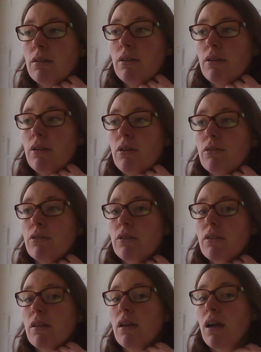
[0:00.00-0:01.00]

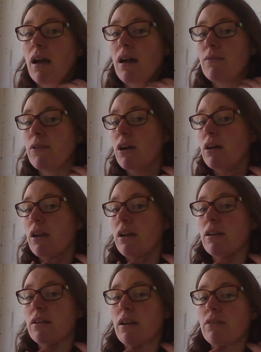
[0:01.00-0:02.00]
Noticing, have you got
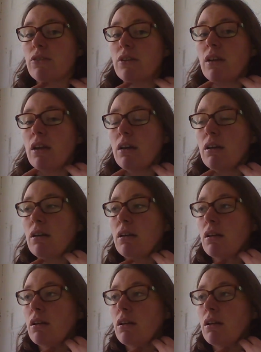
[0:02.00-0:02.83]
any tension here?